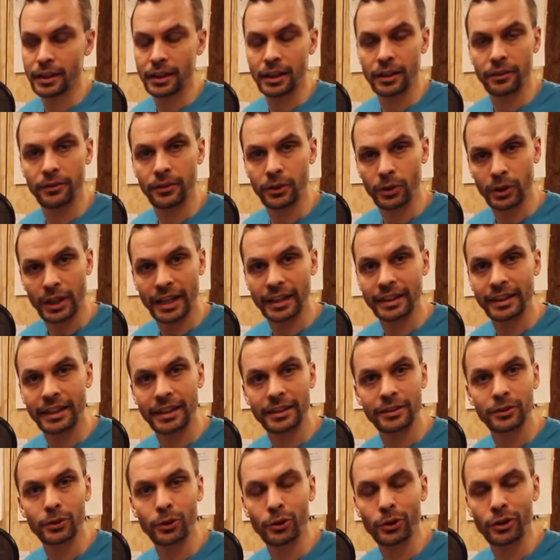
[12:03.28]
if you liked
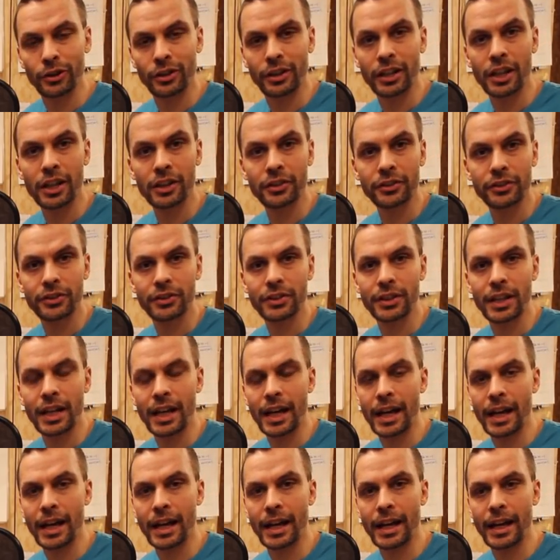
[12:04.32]
it or not.
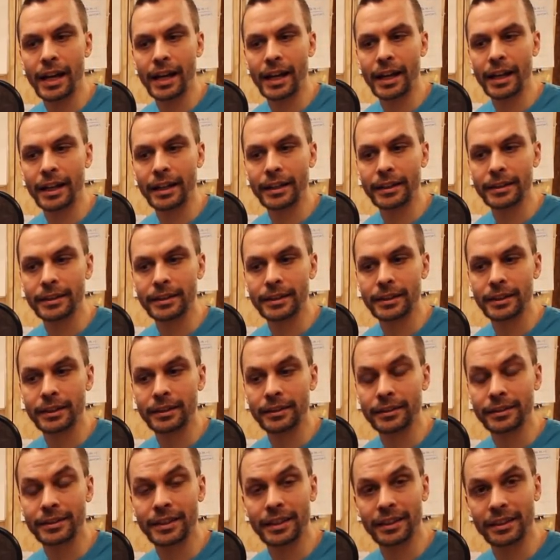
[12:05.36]
And
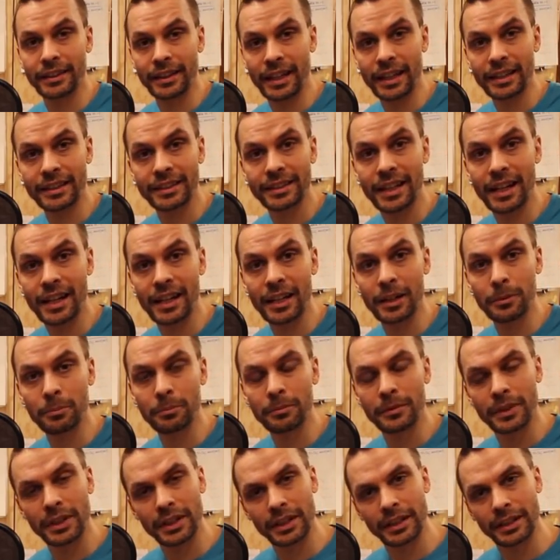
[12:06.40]
until next
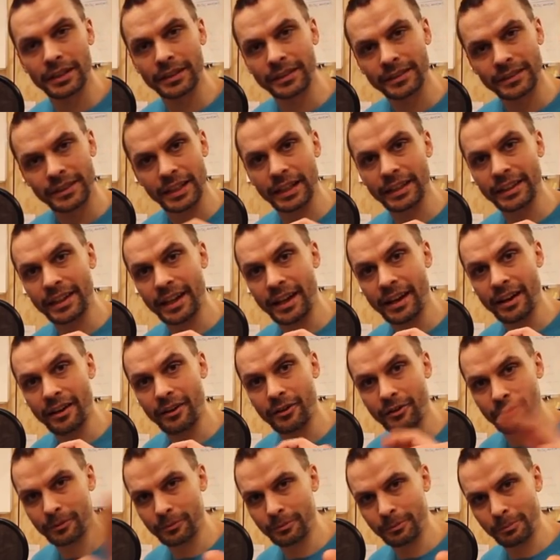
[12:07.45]
time, take
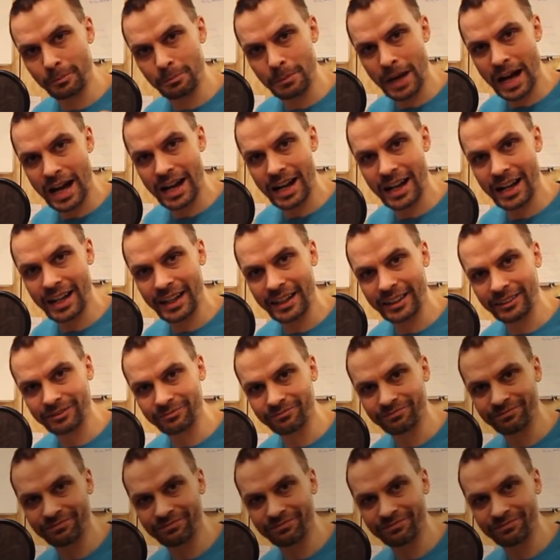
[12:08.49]
care. Bye.